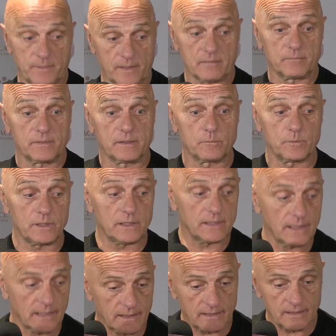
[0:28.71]
But, I mean,
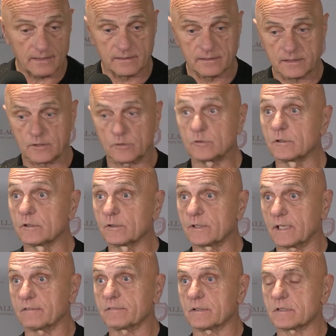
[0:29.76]
we can only
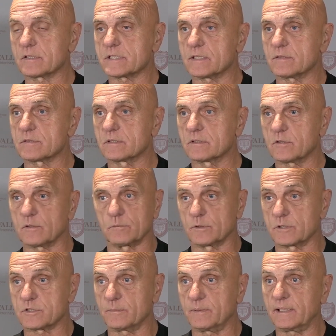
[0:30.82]
look after ourselves. I thought we
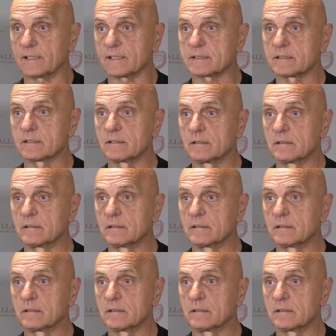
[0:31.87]
were tremendous.